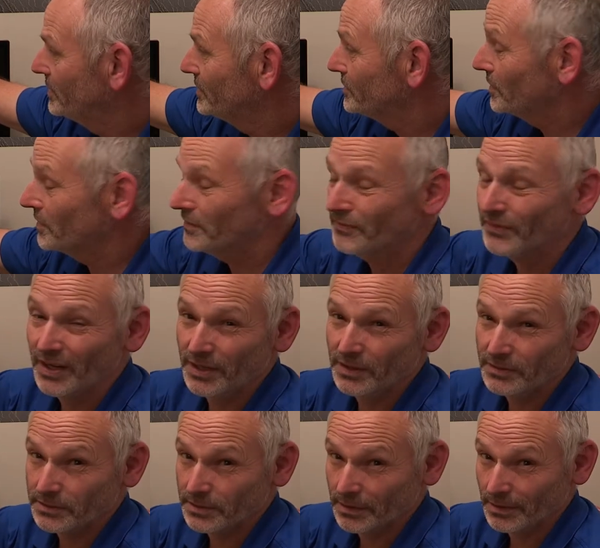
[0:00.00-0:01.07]
so the
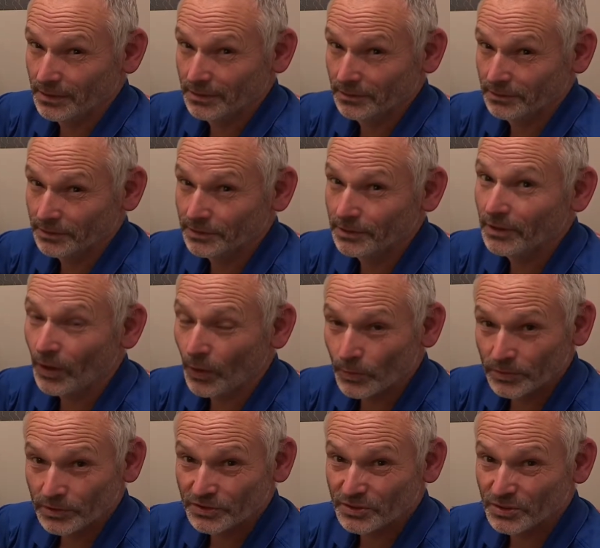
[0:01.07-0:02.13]
fans are getting a little old
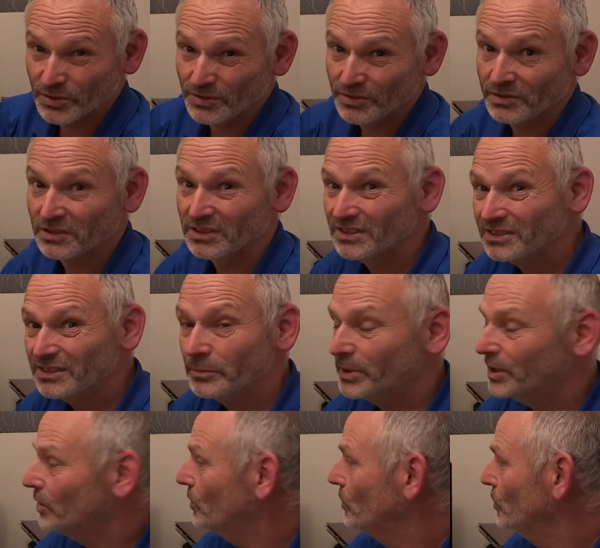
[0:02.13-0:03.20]
in the tooth and a little
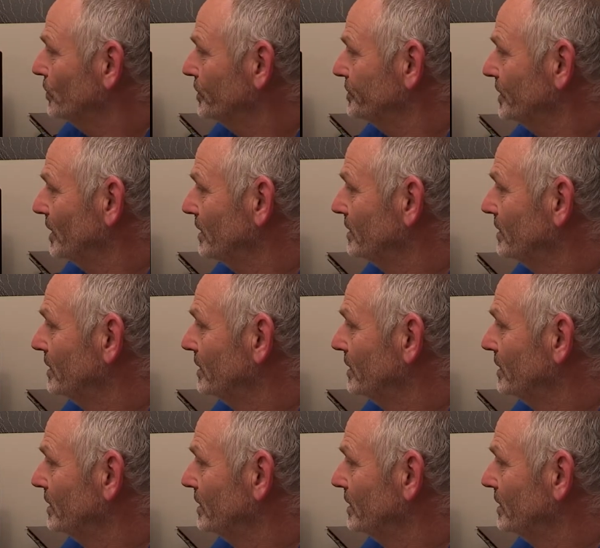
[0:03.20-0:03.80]
bit noisier.